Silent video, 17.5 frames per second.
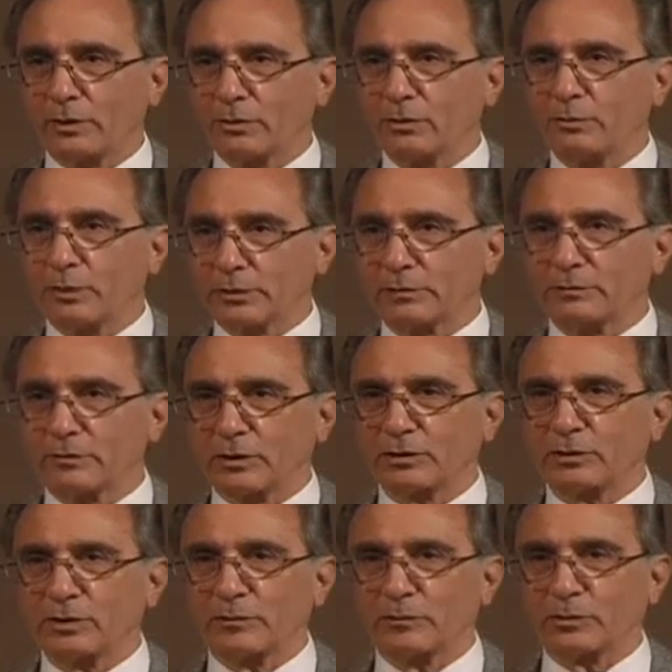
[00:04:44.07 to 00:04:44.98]
you must have done
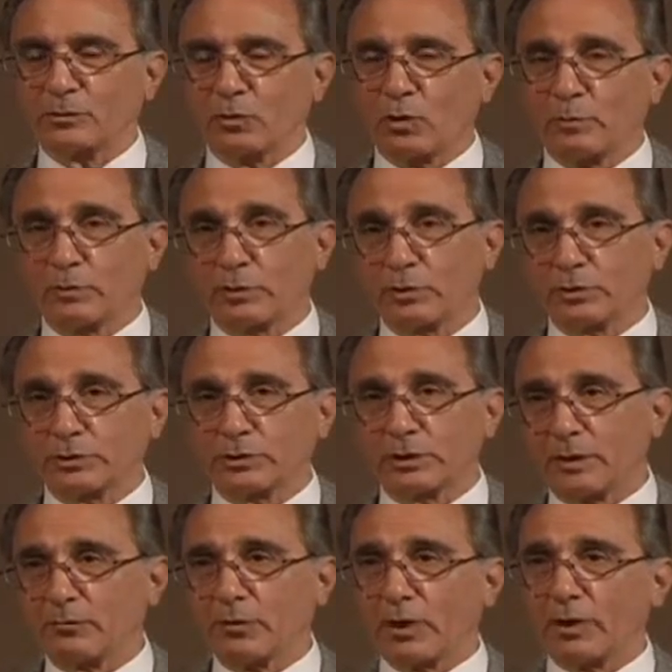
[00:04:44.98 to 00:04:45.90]
something wrong because he'll
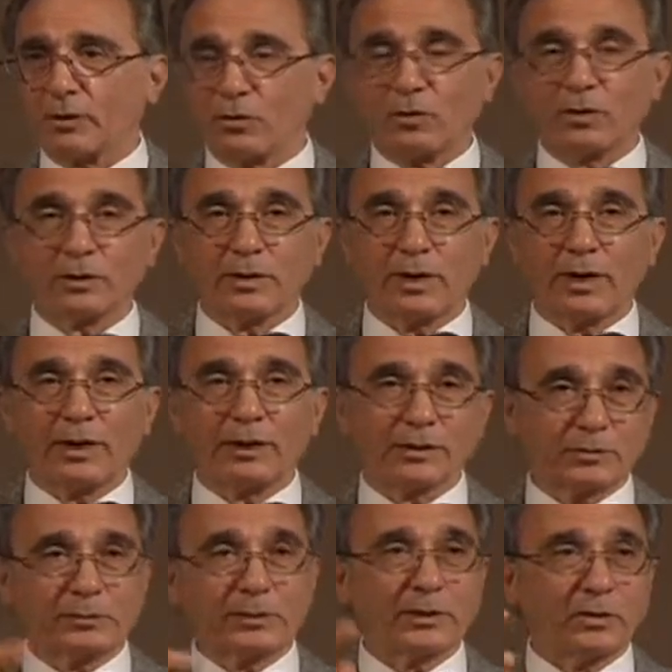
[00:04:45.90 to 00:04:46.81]
come right along and
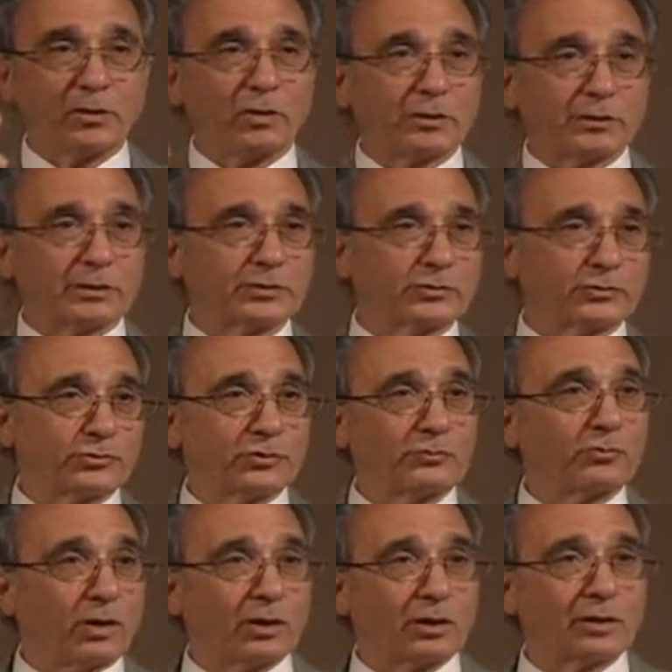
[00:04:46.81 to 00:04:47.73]
explain all the things you did
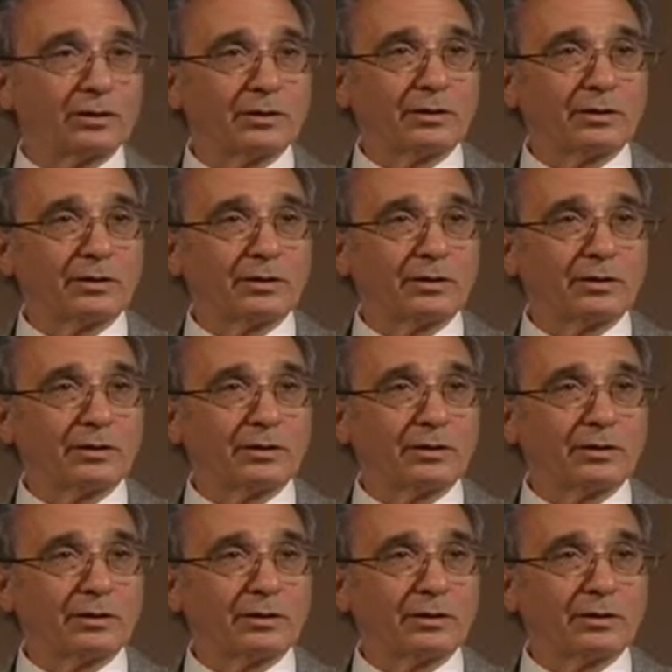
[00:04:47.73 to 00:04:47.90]
wrong.